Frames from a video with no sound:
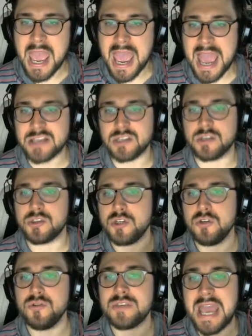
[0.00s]
Action,
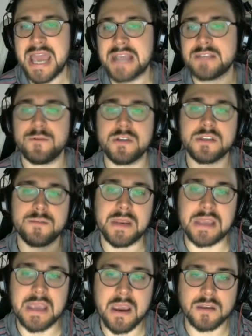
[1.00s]
choose X
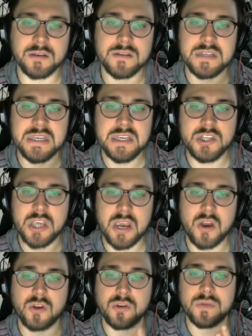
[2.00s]
participating characters. Each
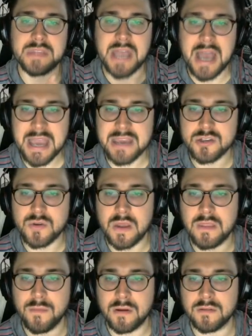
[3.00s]
character with the highest
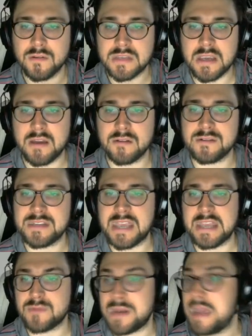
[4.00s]
strength among those characters
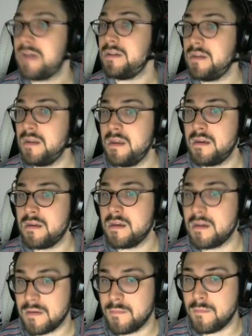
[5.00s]
gains renown,
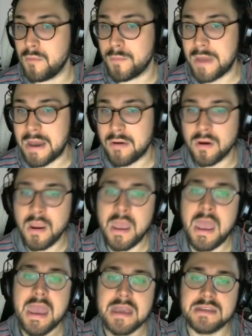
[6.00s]
more power,
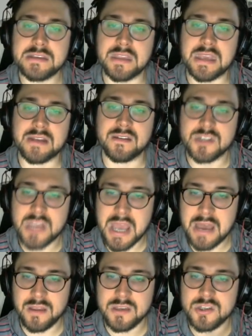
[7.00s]
until the end of the
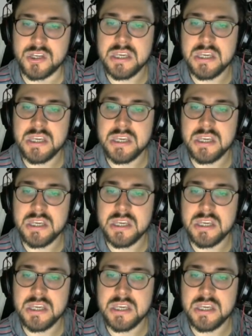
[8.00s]
challenge.